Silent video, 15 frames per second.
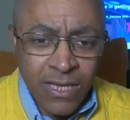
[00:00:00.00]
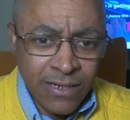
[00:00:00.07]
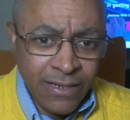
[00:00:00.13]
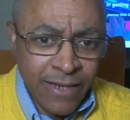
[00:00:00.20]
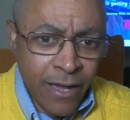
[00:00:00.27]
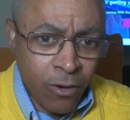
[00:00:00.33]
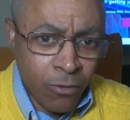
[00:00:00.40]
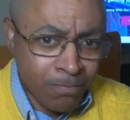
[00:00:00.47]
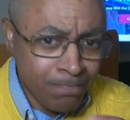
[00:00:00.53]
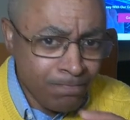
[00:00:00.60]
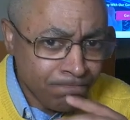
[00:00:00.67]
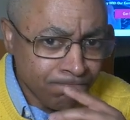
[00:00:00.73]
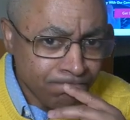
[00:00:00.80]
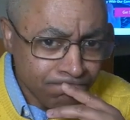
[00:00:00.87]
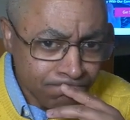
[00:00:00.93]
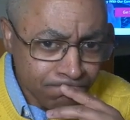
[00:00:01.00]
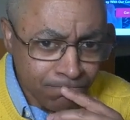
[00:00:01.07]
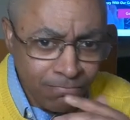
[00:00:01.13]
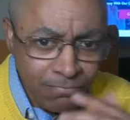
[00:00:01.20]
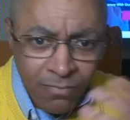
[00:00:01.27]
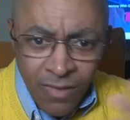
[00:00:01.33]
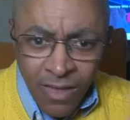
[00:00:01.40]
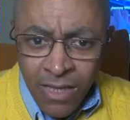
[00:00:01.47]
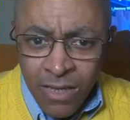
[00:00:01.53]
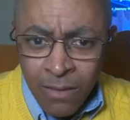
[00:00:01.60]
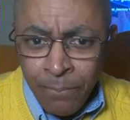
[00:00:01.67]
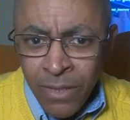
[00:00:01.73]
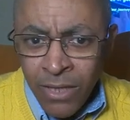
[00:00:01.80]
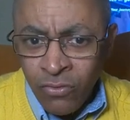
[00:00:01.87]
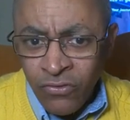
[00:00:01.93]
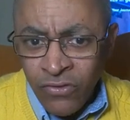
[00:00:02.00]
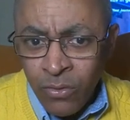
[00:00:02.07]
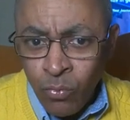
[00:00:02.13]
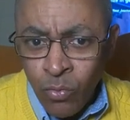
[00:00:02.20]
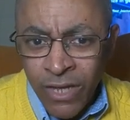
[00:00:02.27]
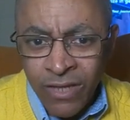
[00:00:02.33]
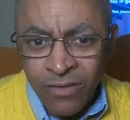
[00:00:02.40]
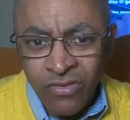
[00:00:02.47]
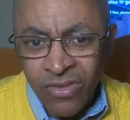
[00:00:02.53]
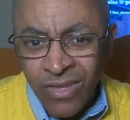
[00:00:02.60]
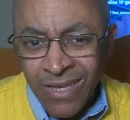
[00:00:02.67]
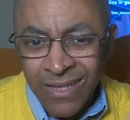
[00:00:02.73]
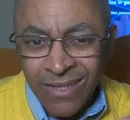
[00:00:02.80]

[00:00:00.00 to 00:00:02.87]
Now, he appeals, he wins.